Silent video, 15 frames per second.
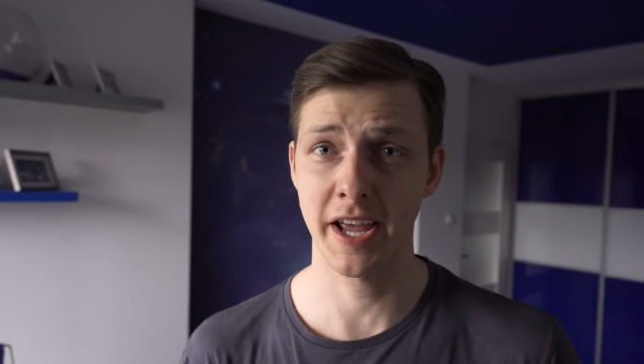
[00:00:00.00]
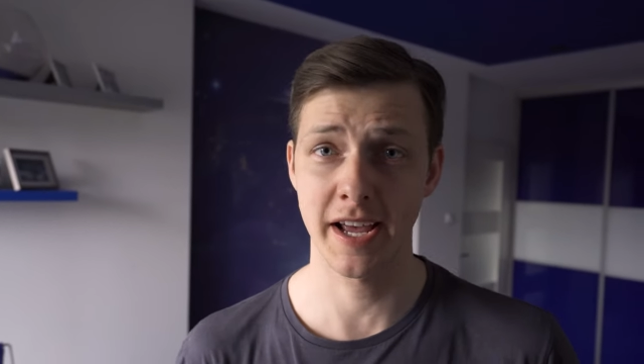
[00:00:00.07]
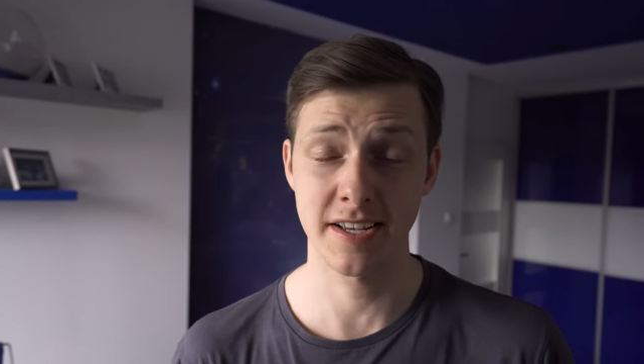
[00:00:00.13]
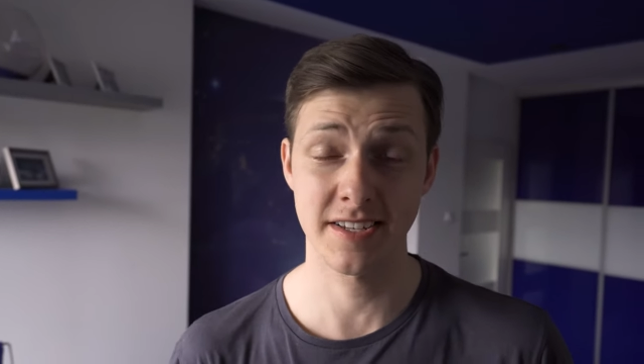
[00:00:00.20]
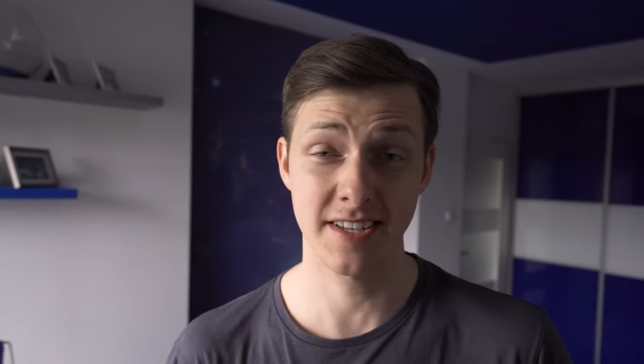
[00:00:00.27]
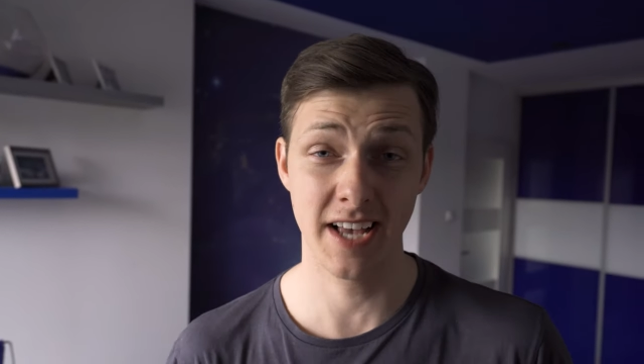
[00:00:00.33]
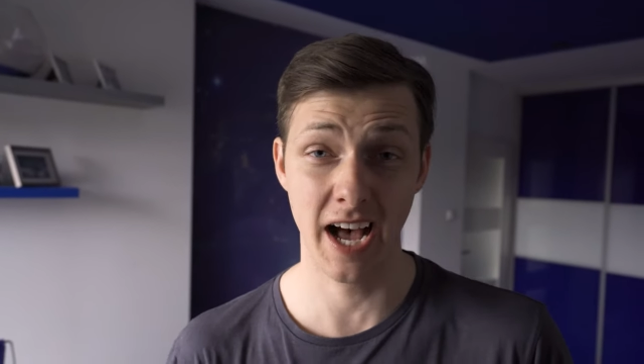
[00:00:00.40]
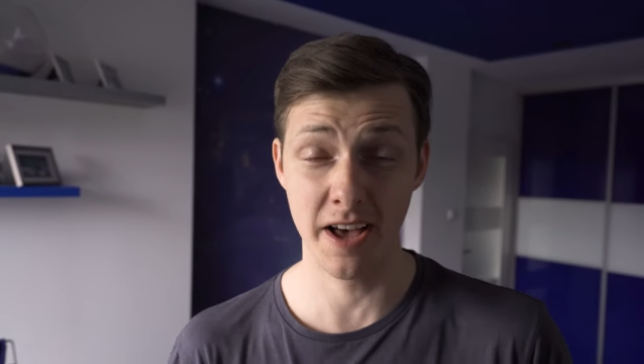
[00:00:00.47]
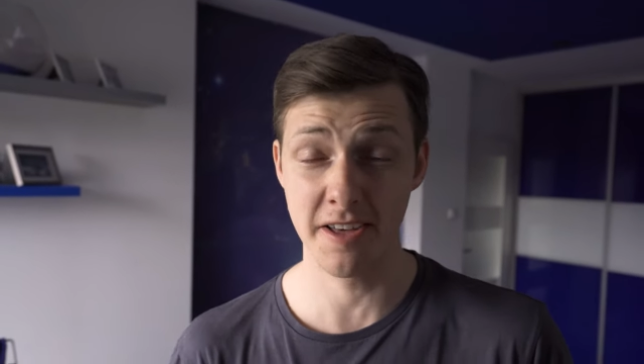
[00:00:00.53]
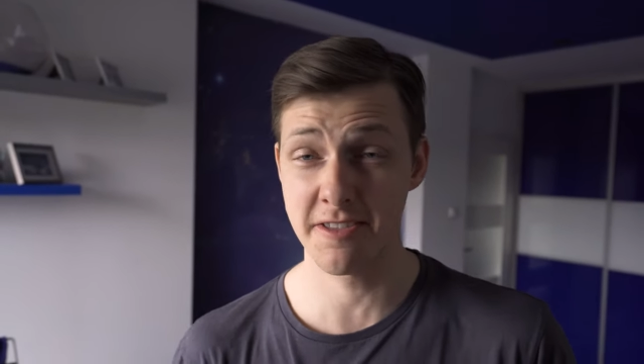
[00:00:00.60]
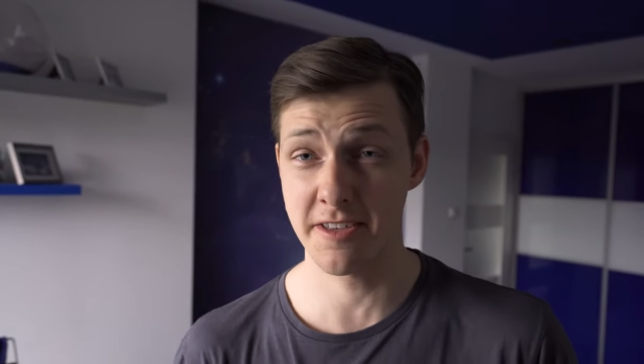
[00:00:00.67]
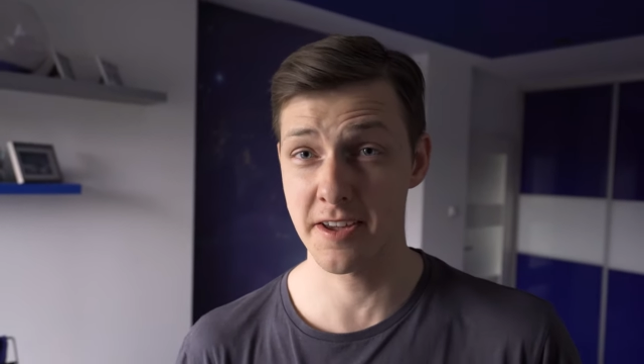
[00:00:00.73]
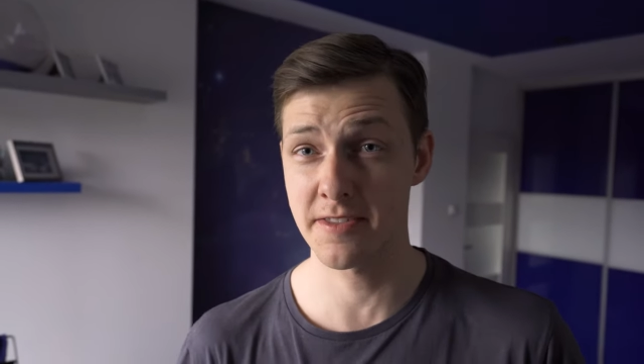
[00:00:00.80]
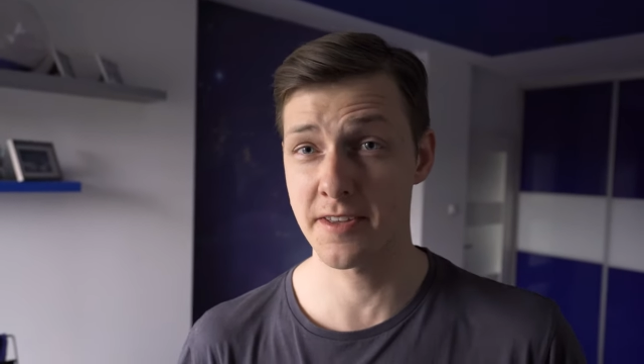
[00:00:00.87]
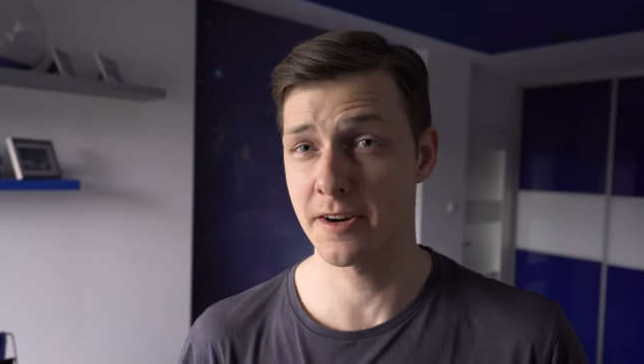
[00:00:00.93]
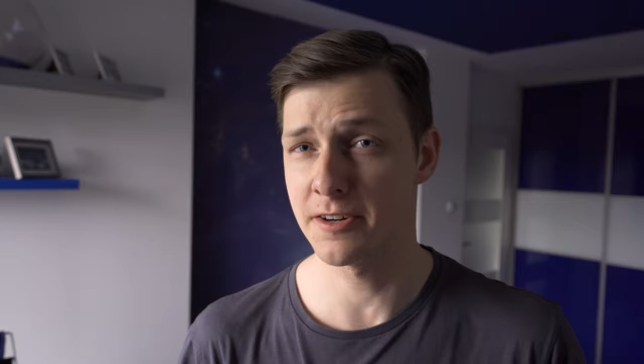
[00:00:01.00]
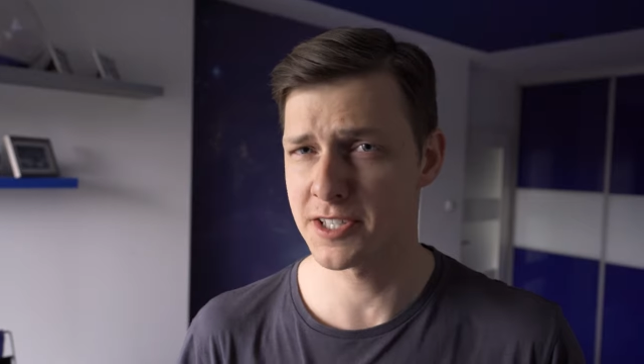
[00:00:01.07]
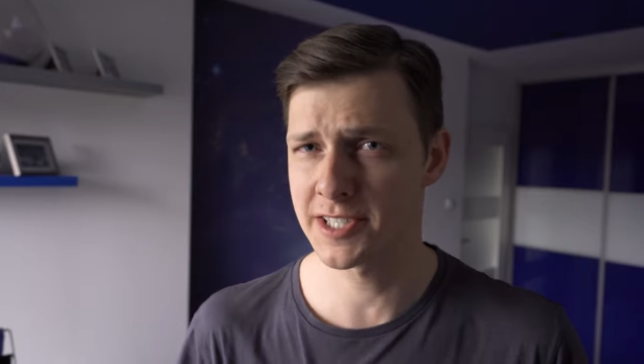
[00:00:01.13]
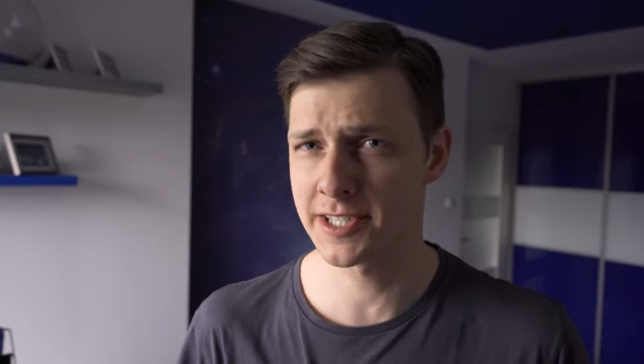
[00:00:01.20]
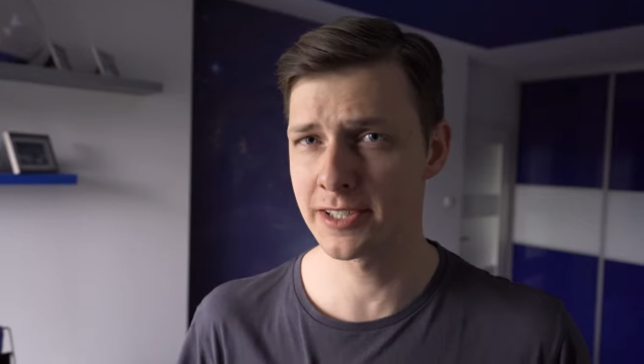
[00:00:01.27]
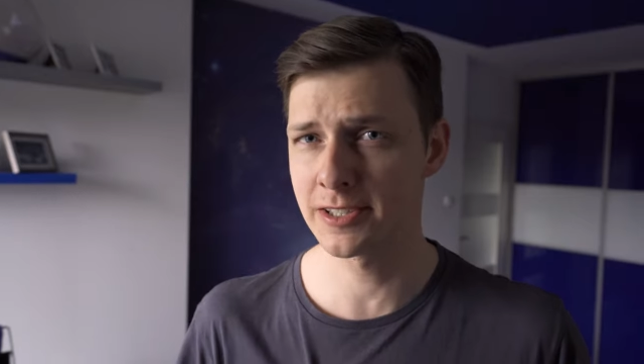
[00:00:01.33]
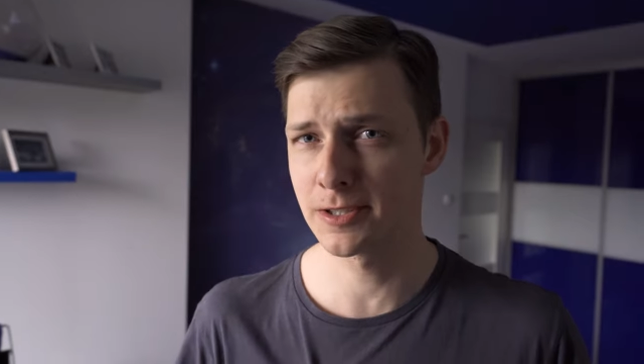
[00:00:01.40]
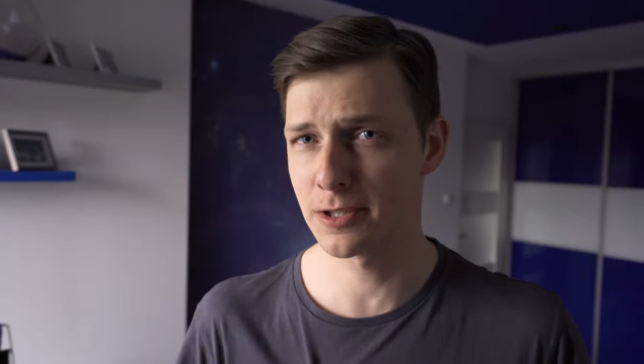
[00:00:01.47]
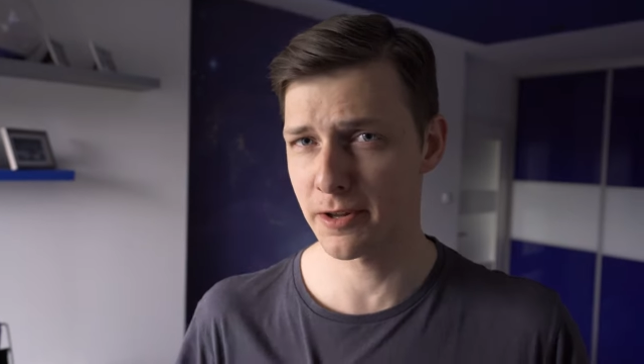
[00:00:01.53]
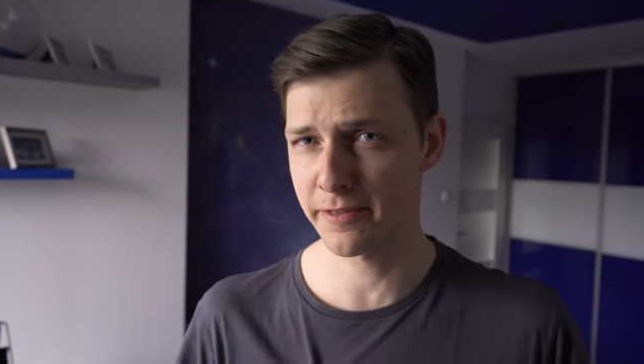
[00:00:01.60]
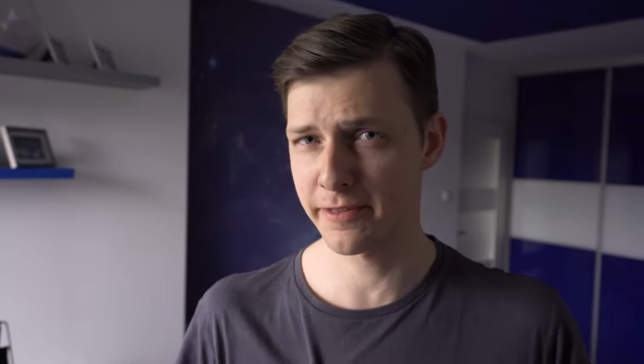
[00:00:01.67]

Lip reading: as I think there is still a lot